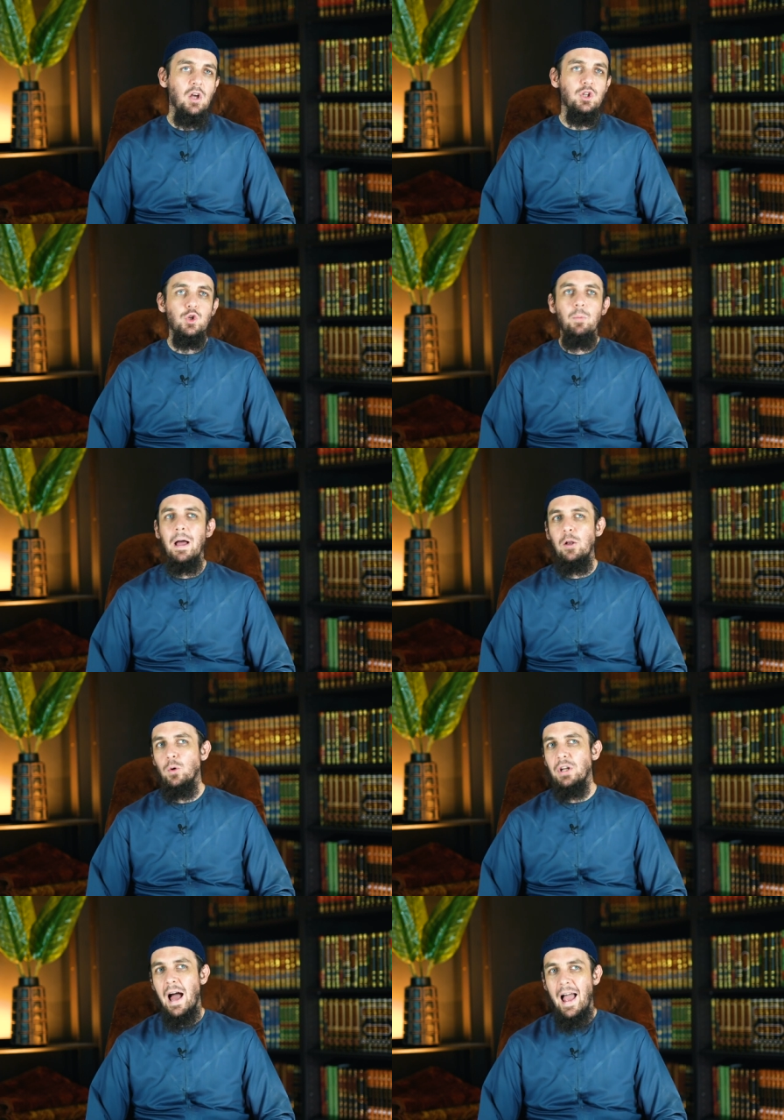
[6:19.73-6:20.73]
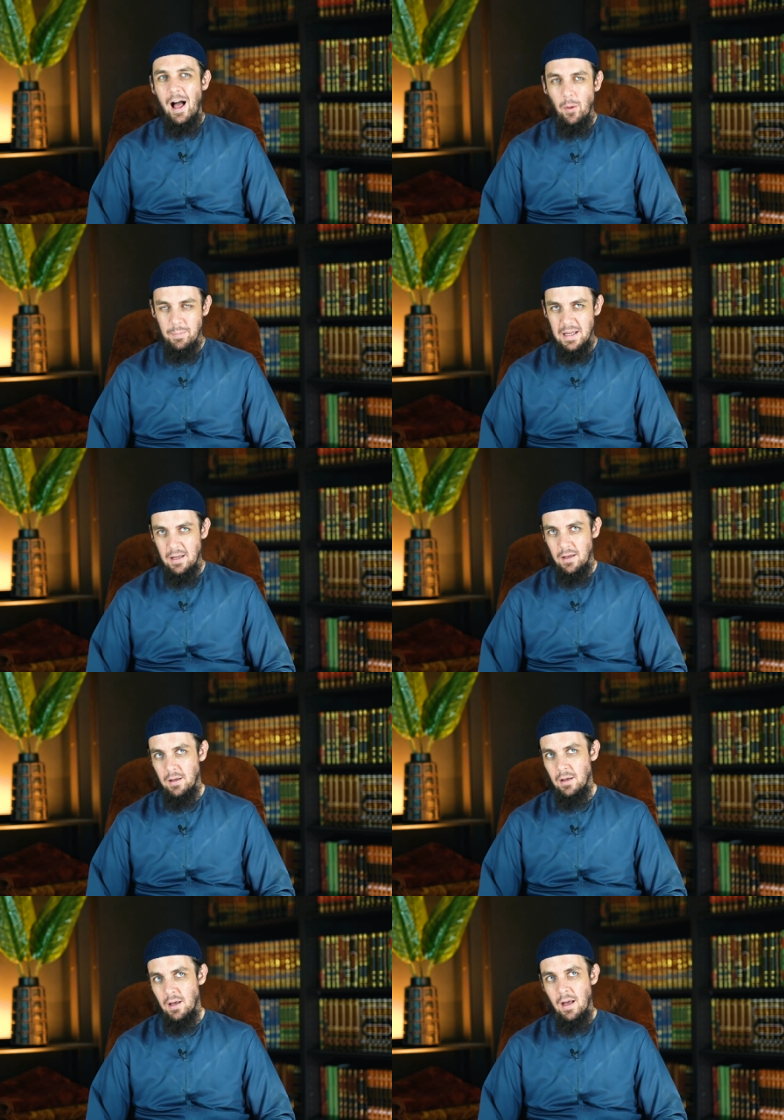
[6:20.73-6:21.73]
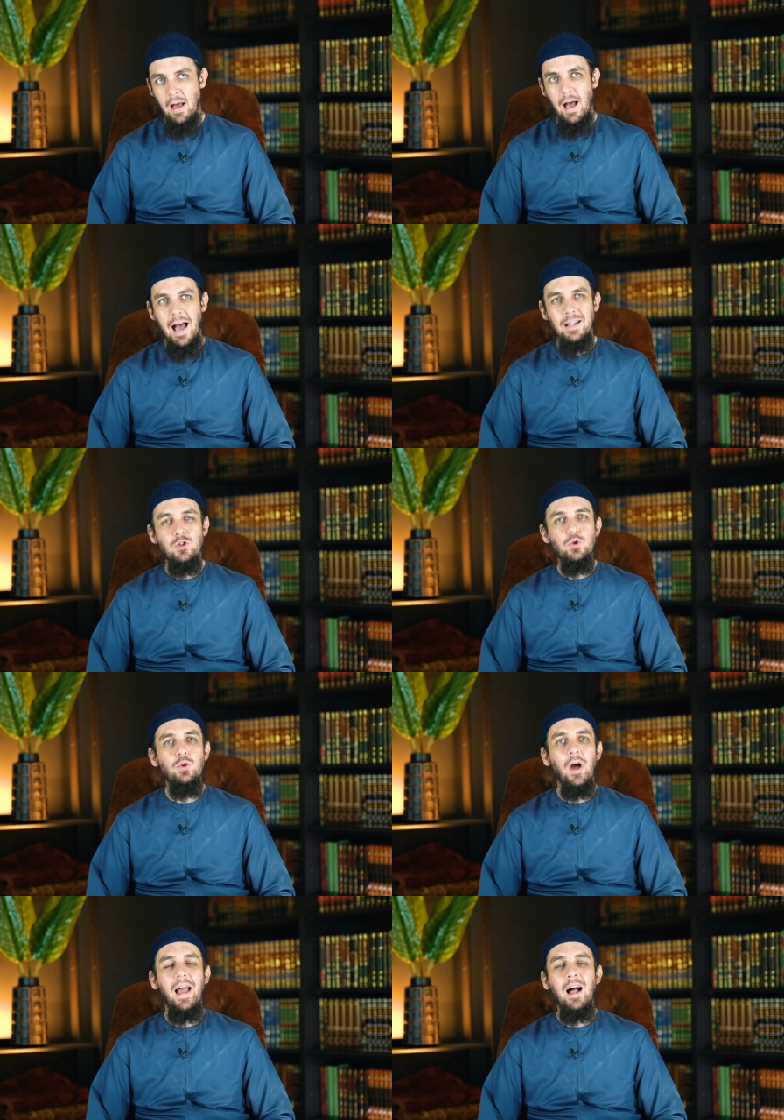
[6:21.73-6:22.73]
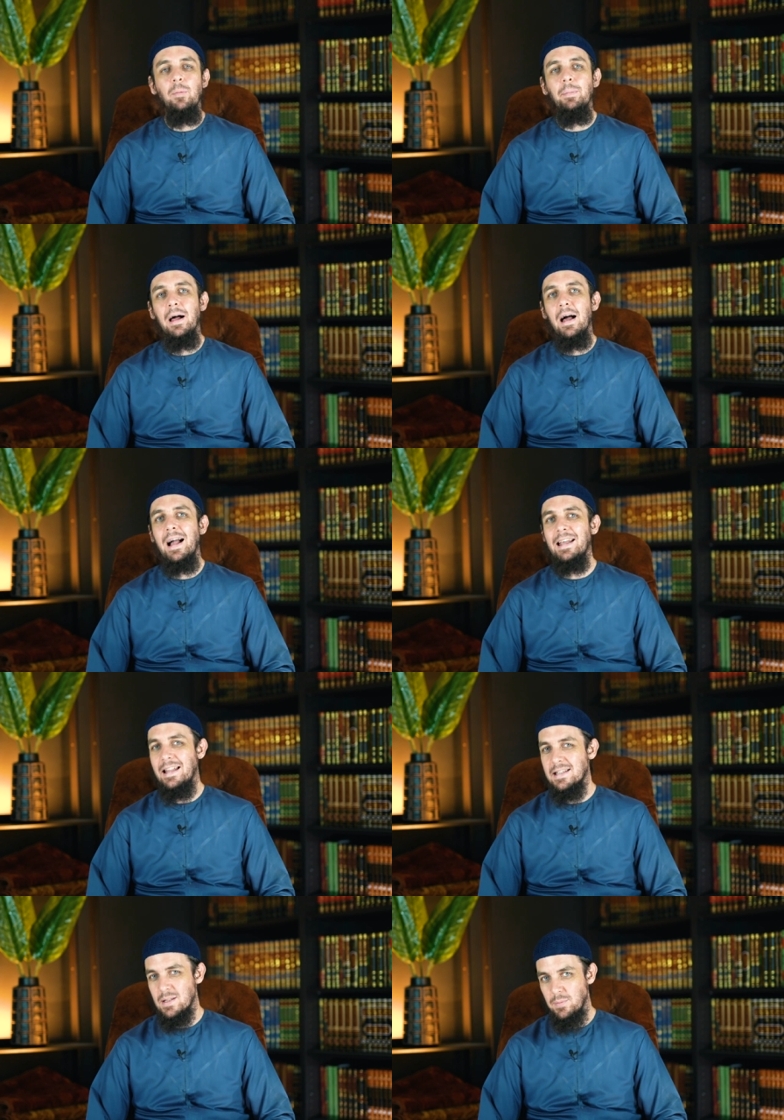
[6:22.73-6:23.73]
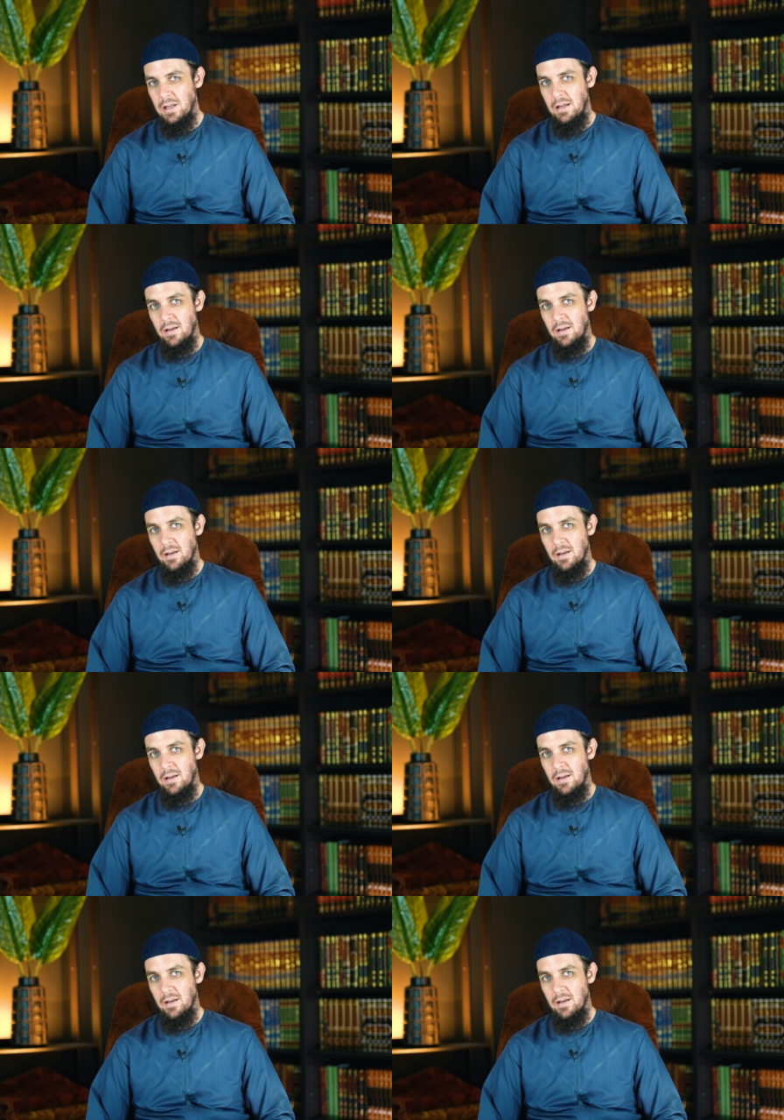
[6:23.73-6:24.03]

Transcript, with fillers: So, my Lord, help me, and do not help against me.